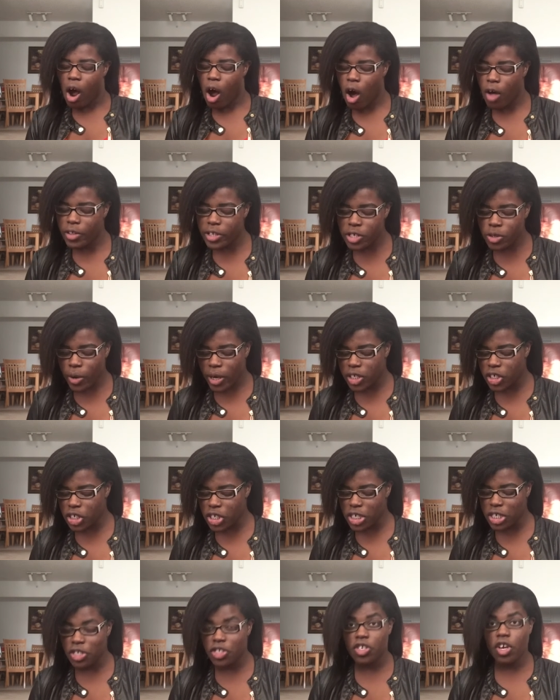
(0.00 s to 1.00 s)
All these
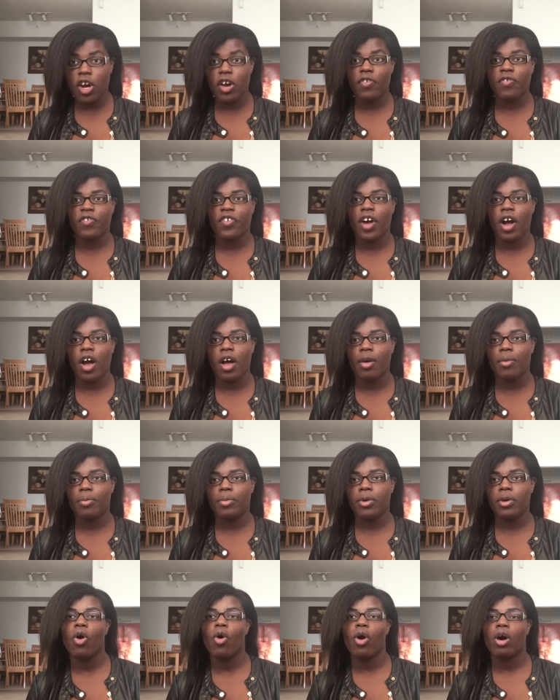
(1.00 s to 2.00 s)
questions are
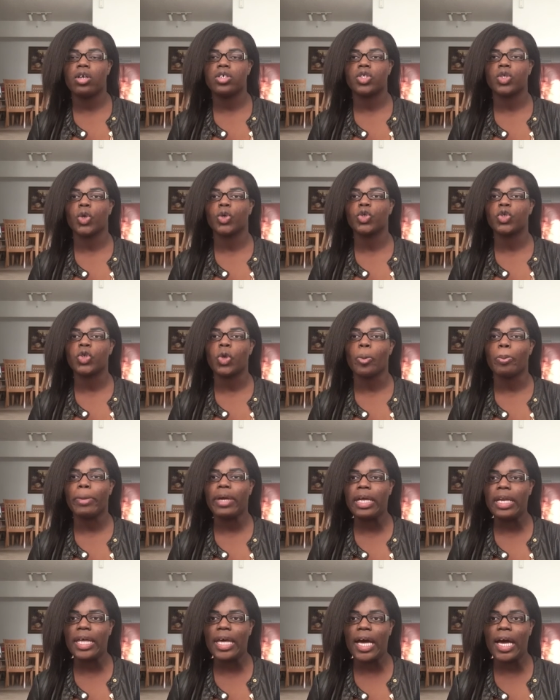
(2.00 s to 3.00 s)
from social
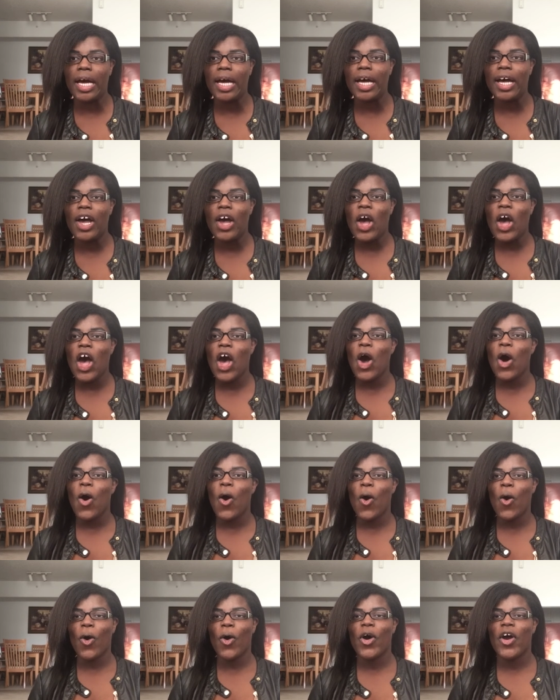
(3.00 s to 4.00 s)
media
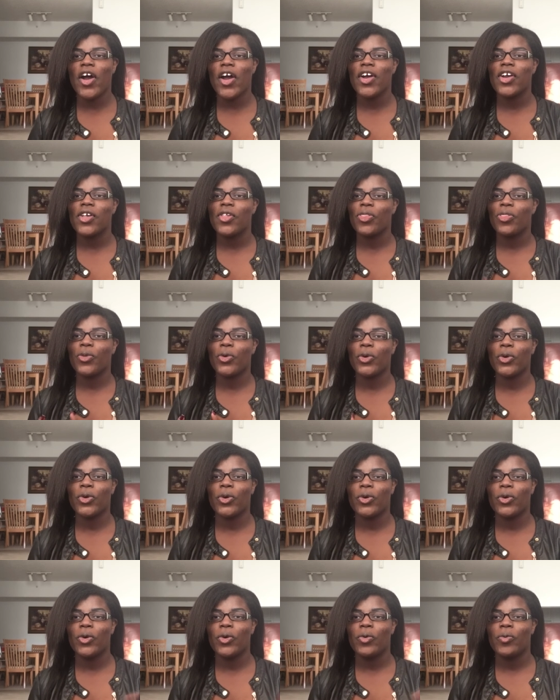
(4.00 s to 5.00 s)
or
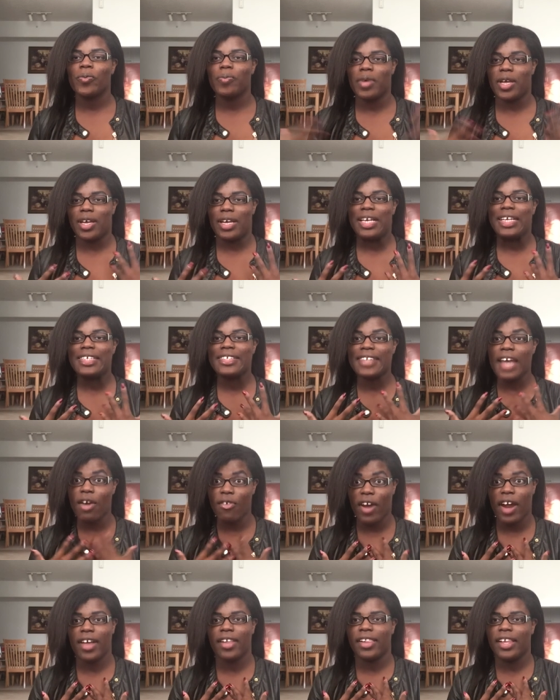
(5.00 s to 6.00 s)
through me
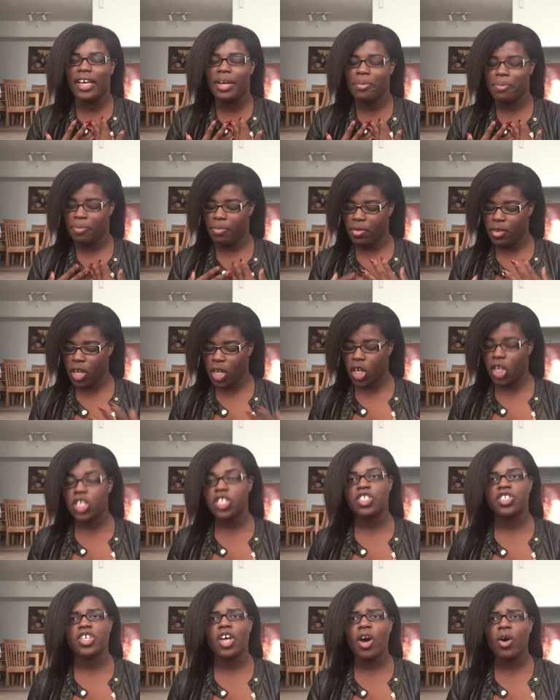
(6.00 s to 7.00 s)
directly.
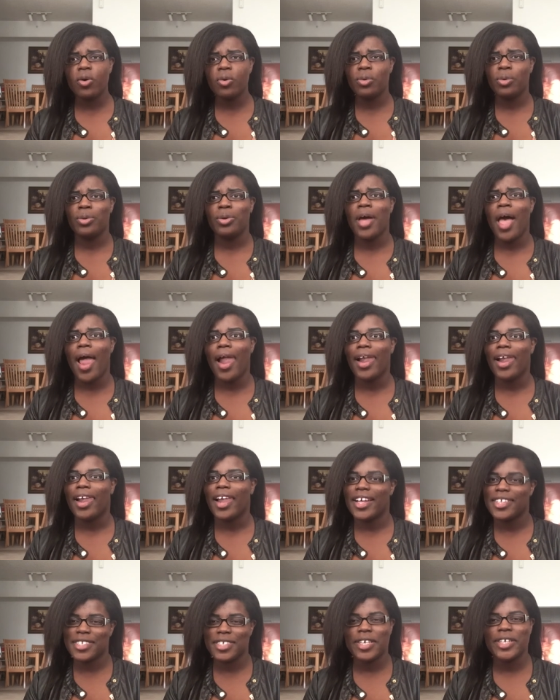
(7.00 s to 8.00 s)
So
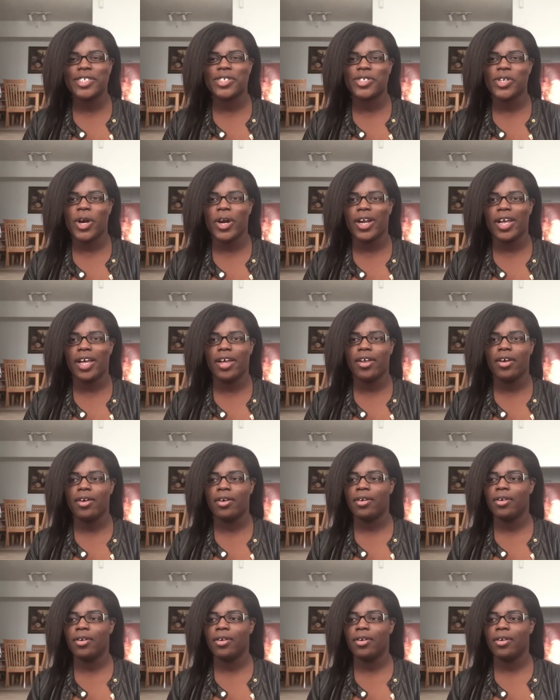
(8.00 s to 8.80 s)
let's get started.